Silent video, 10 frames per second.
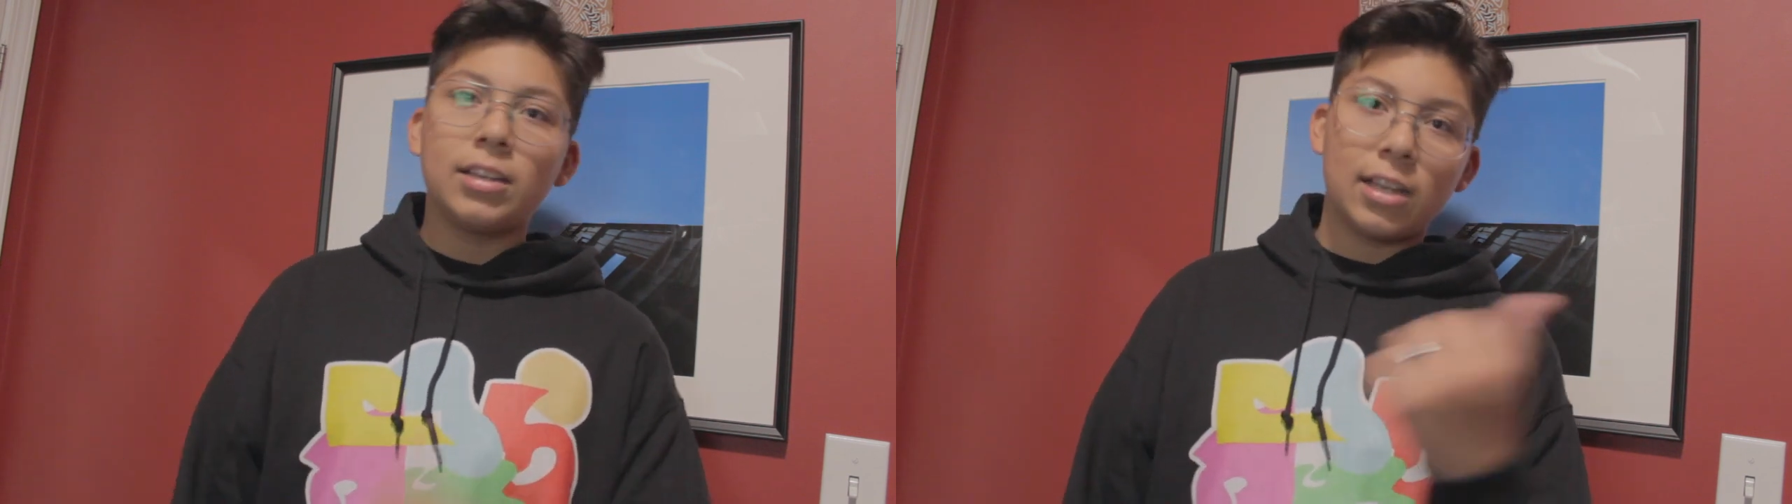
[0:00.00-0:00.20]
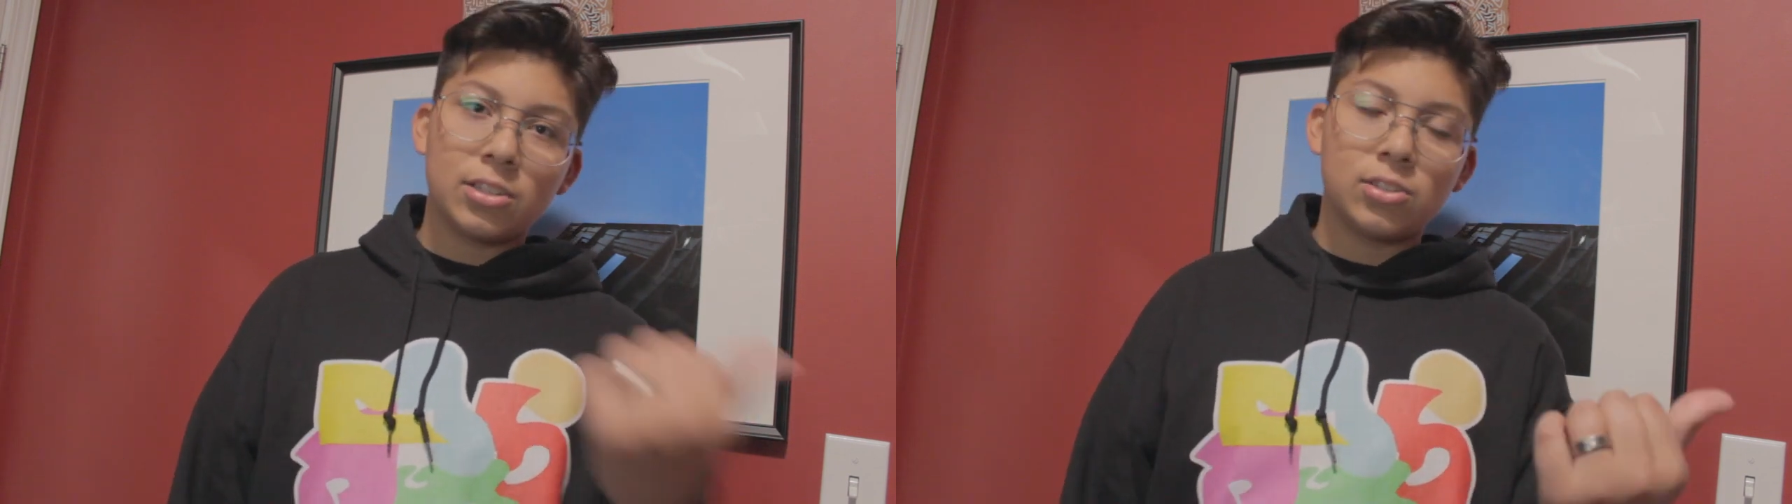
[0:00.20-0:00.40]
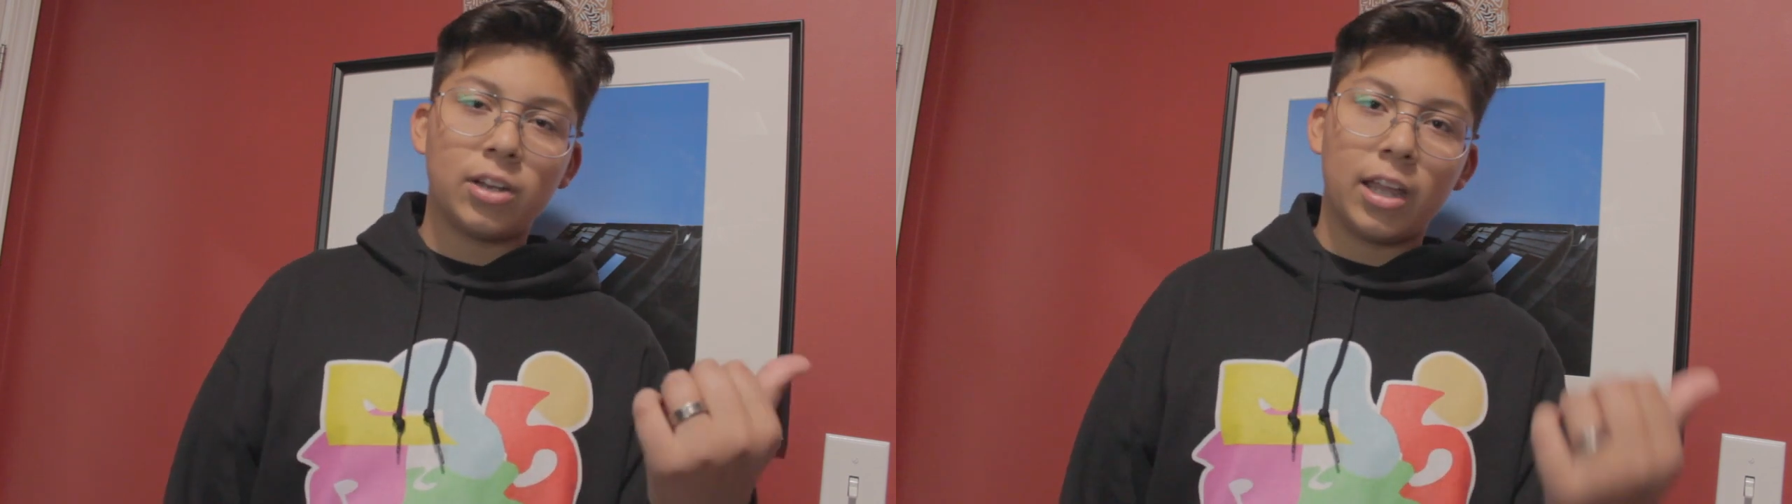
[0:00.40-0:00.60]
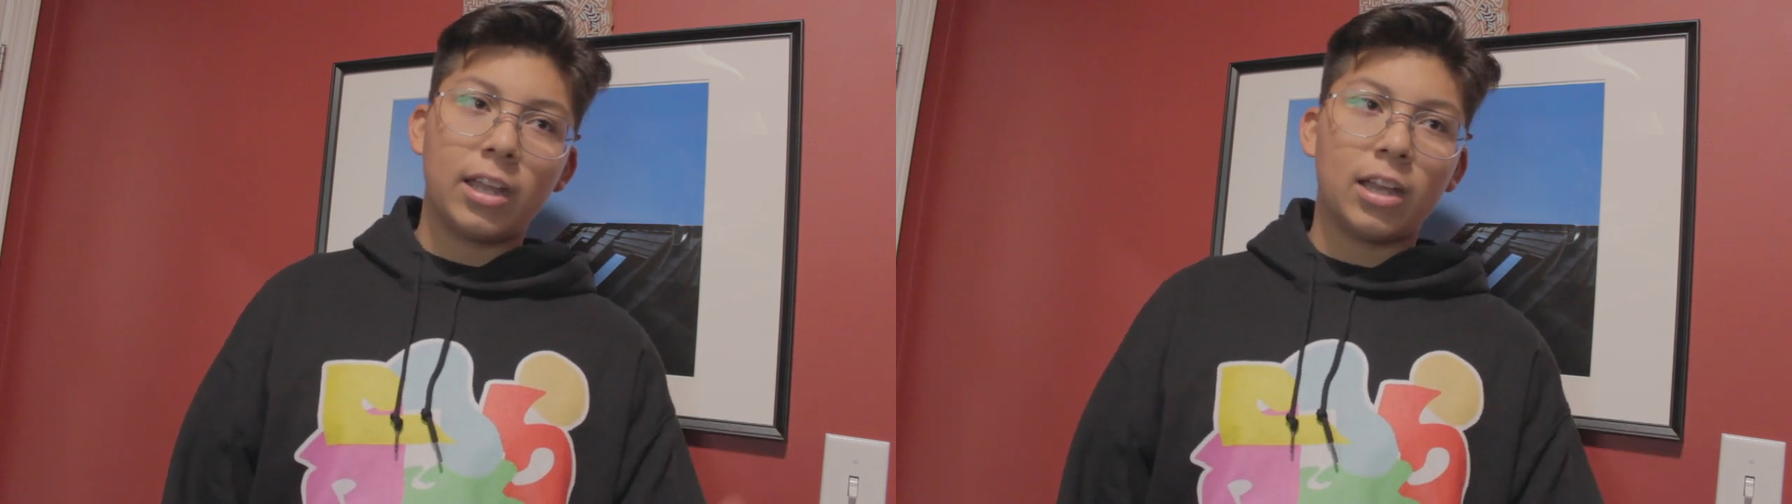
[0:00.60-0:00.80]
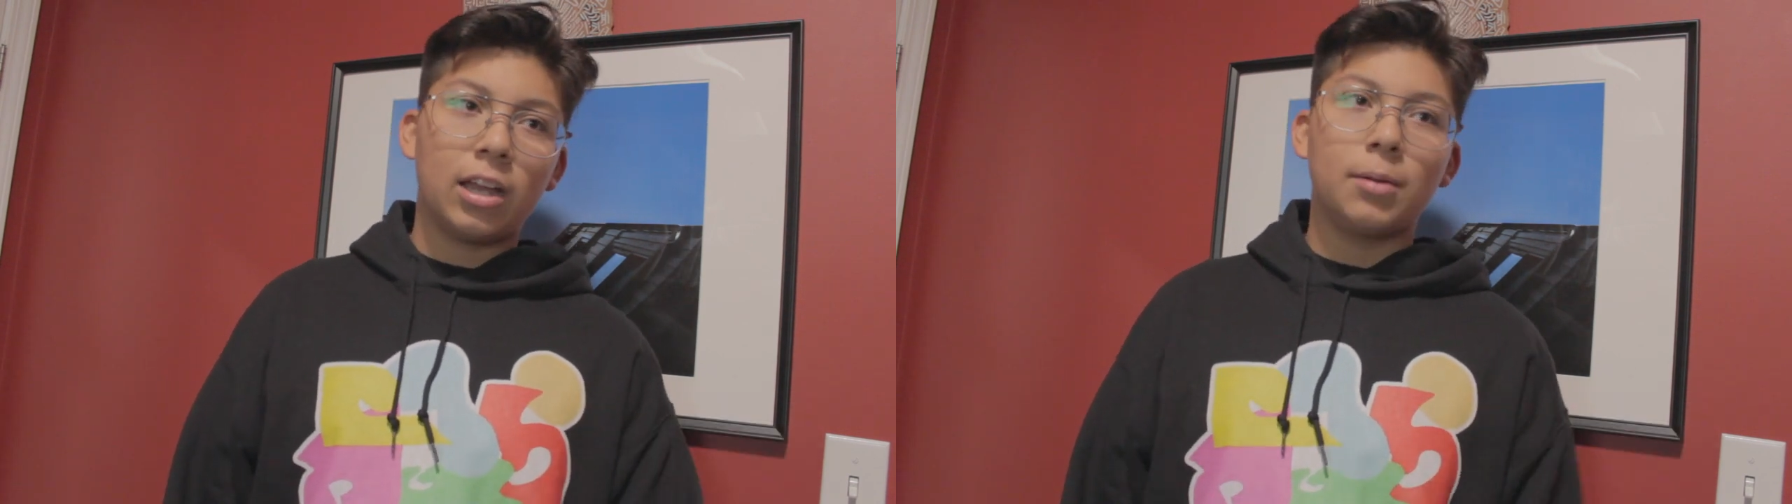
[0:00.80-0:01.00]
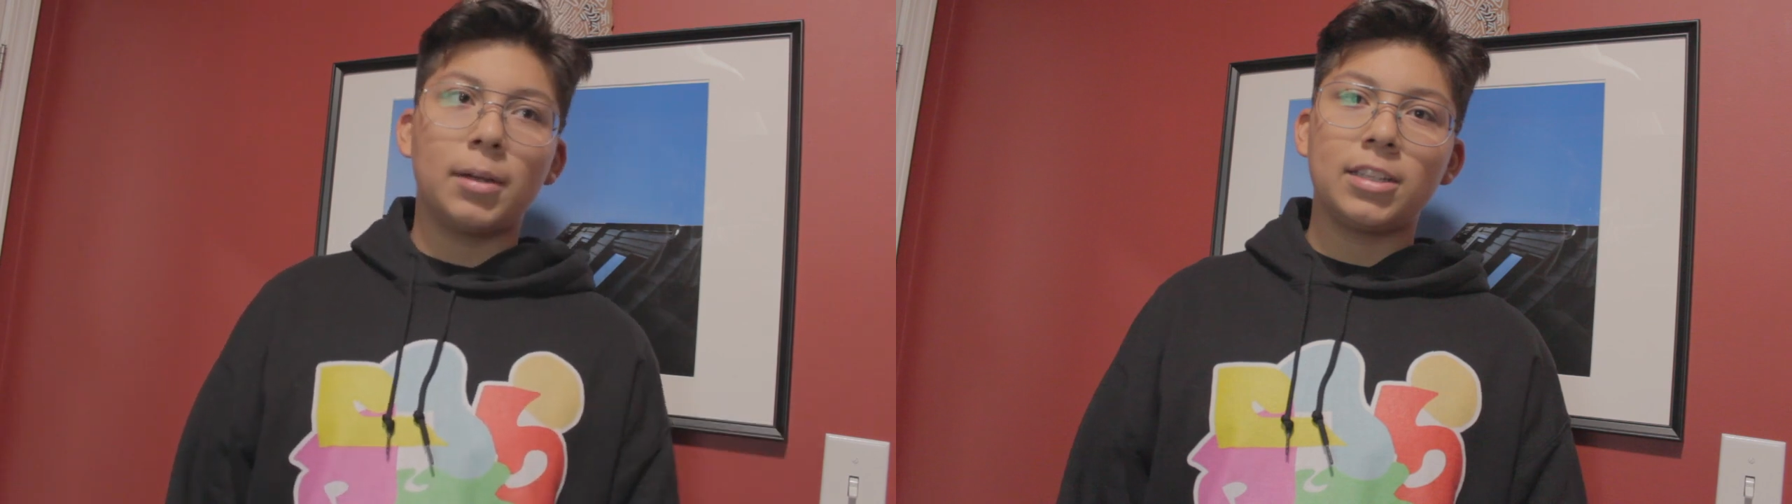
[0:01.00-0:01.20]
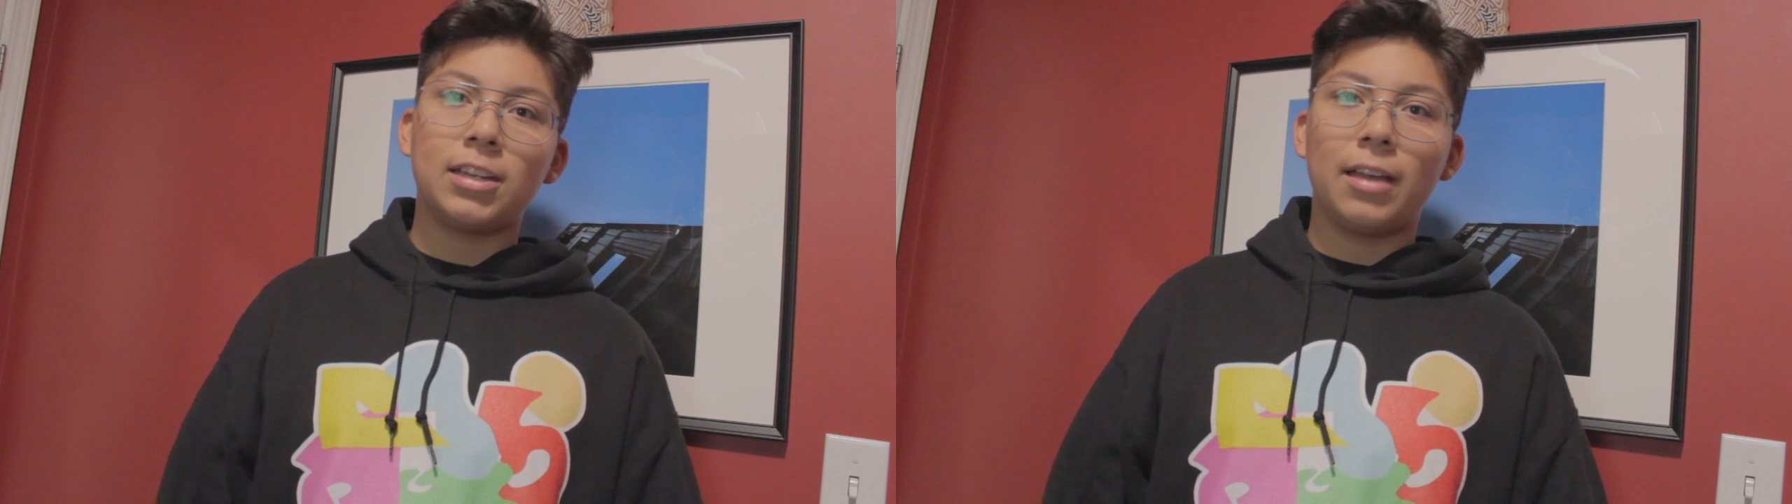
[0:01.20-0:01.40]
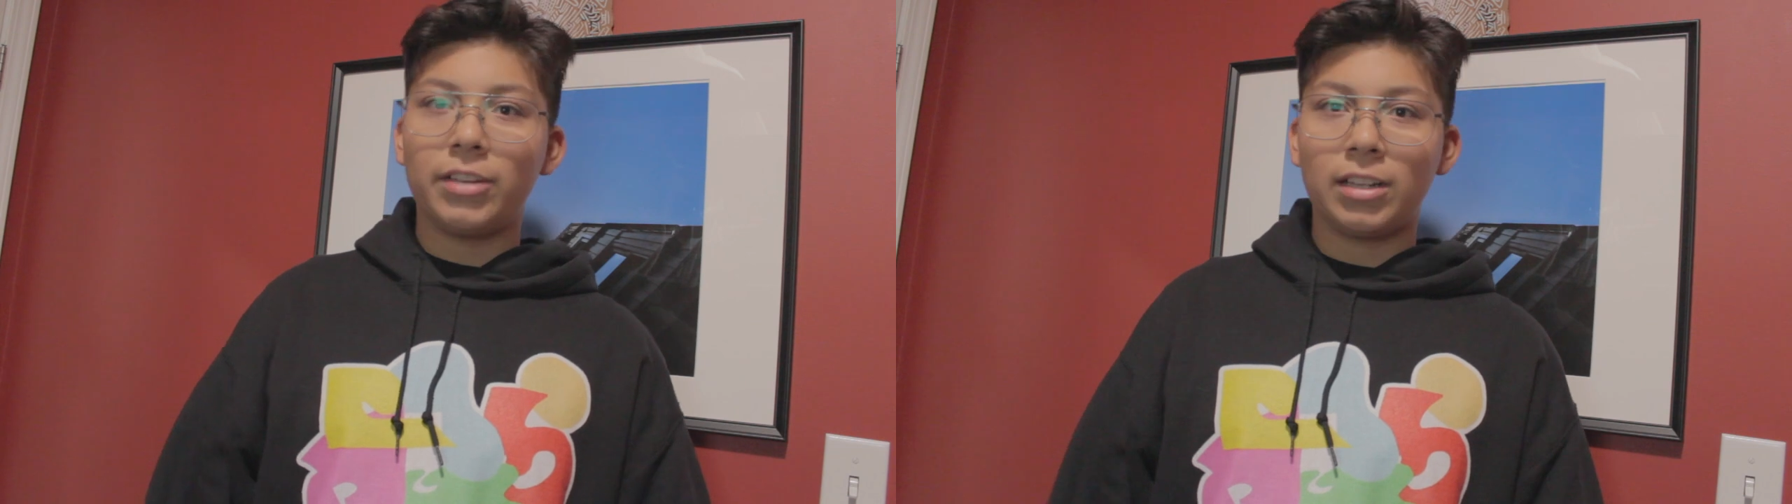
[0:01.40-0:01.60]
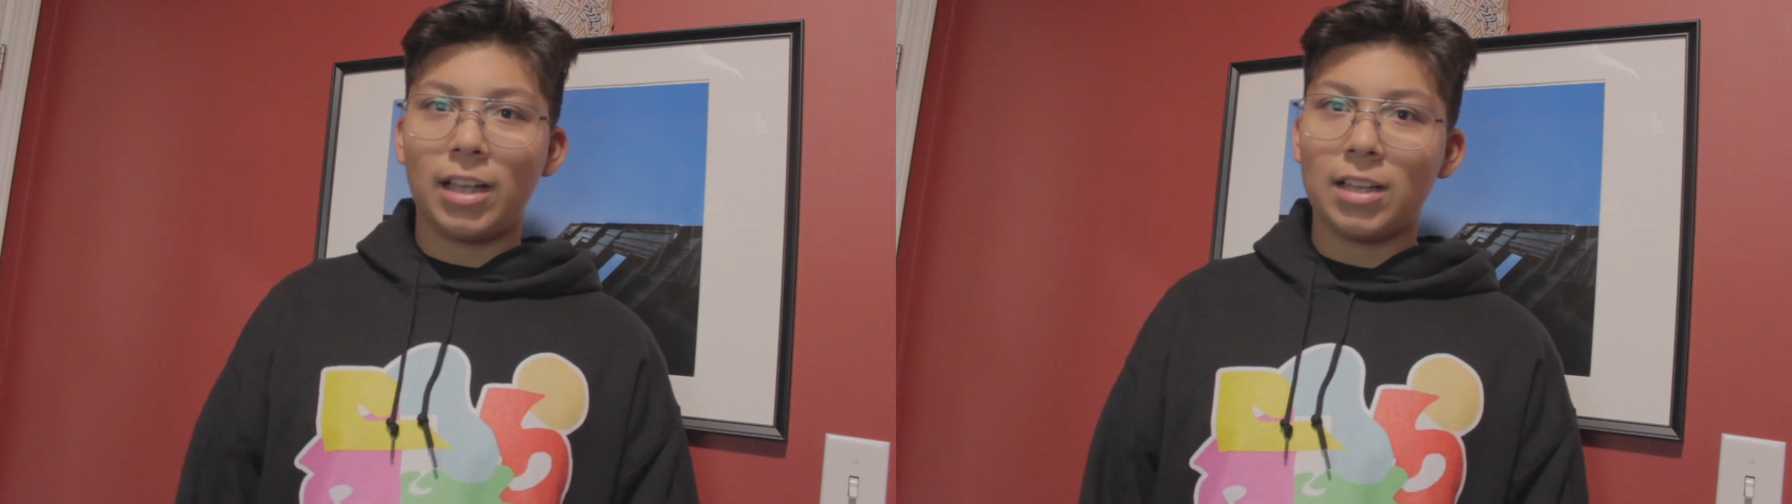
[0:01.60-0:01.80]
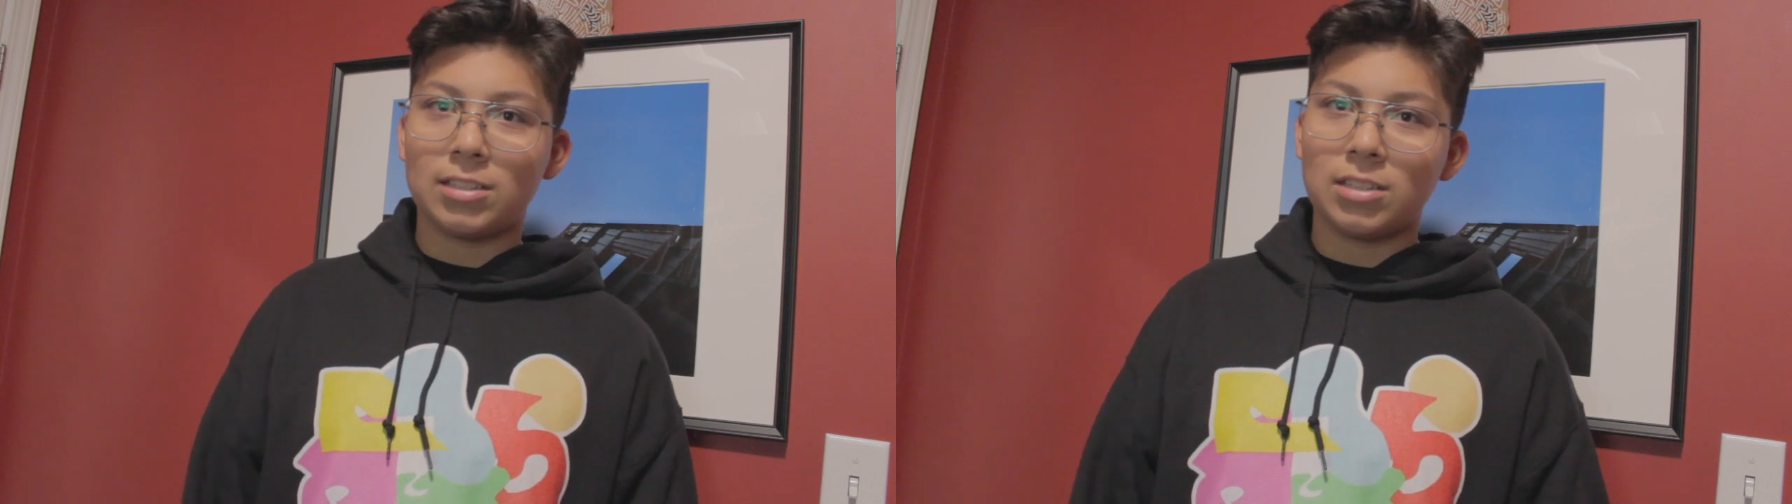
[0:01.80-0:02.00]
Yesterday, I didn't have any
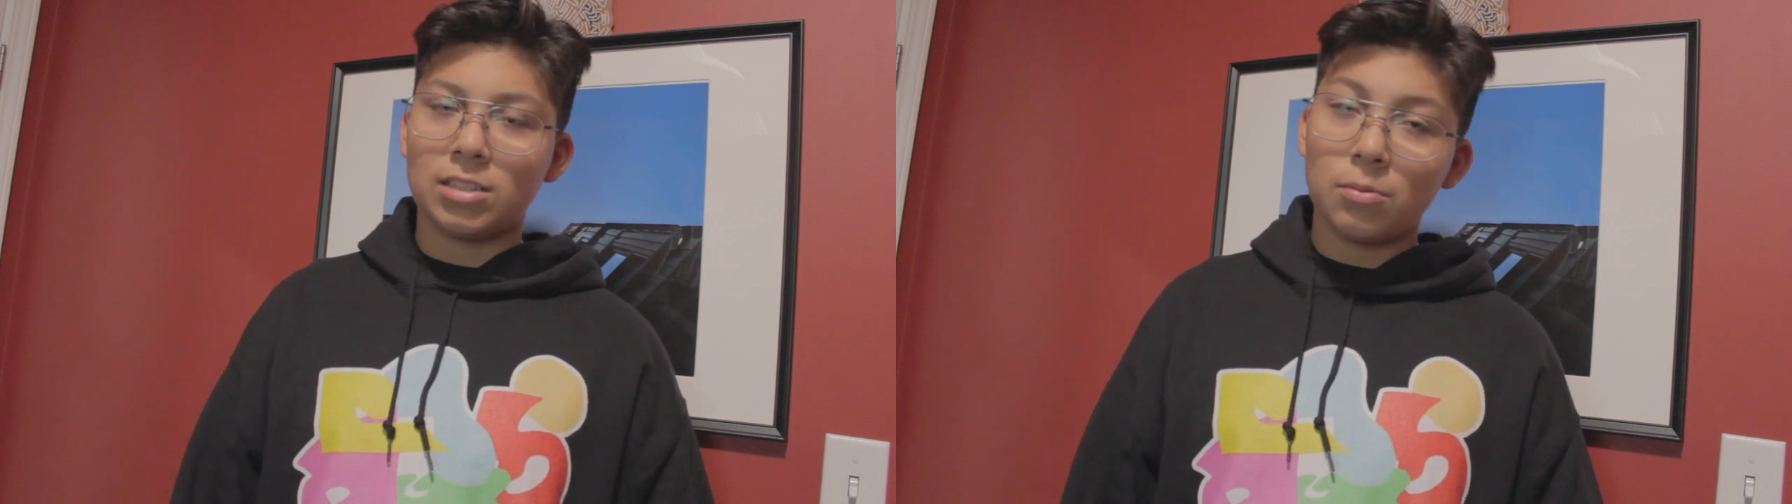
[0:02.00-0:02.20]
classes.